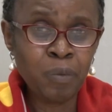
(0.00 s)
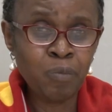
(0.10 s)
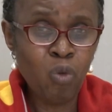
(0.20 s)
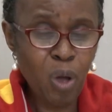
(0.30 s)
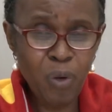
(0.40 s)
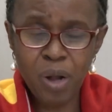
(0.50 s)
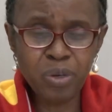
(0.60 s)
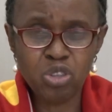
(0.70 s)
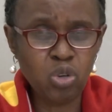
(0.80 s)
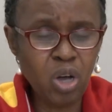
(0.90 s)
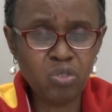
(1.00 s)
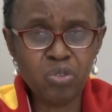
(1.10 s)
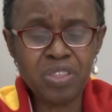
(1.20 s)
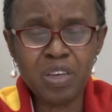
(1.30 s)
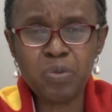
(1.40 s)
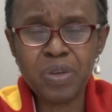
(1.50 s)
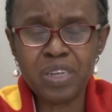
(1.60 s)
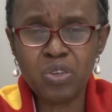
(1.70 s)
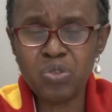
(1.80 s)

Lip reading: While we talked during the week,